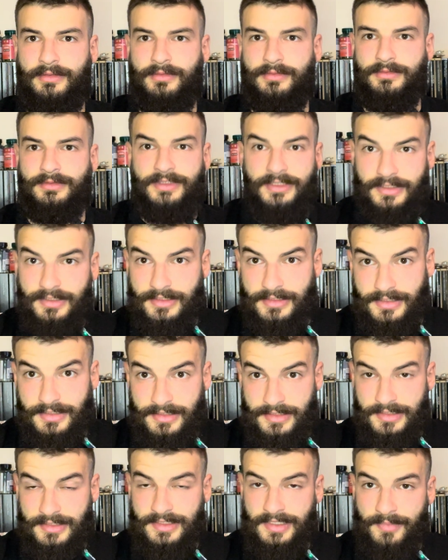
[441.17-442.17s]
This
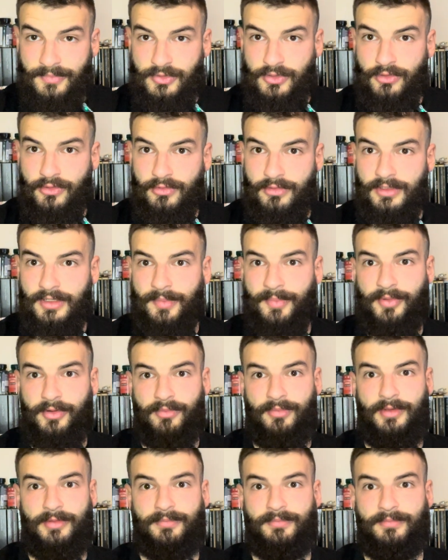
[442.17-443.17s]
is absolutely a
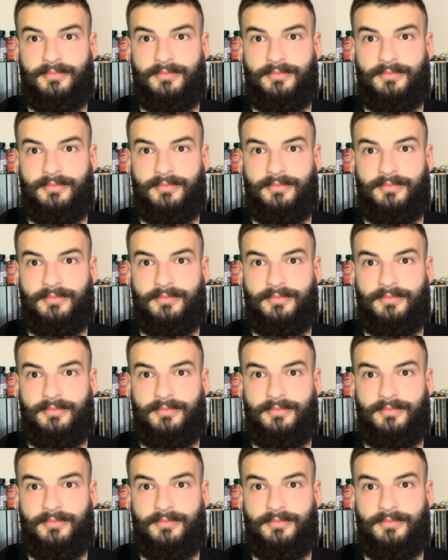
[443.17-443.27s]
problem.